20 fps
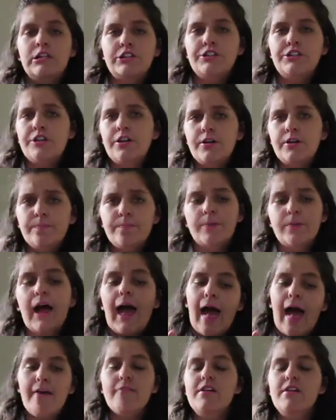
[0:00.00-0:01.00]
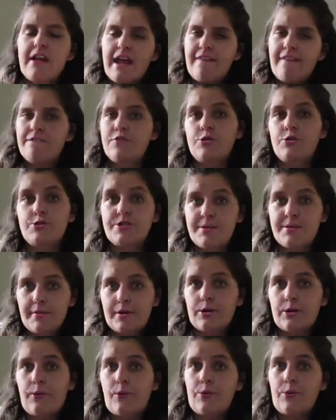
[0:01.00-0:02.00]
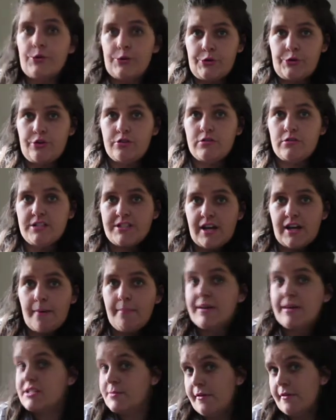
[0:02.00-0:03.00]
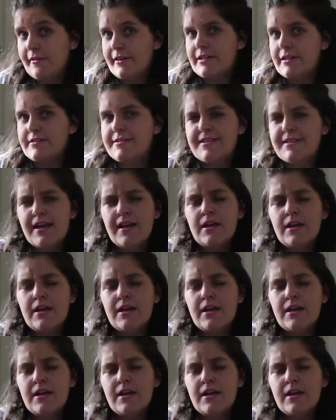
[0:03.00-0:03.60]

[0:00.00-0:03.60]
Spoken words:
You know, I haven't had your typical story time experience.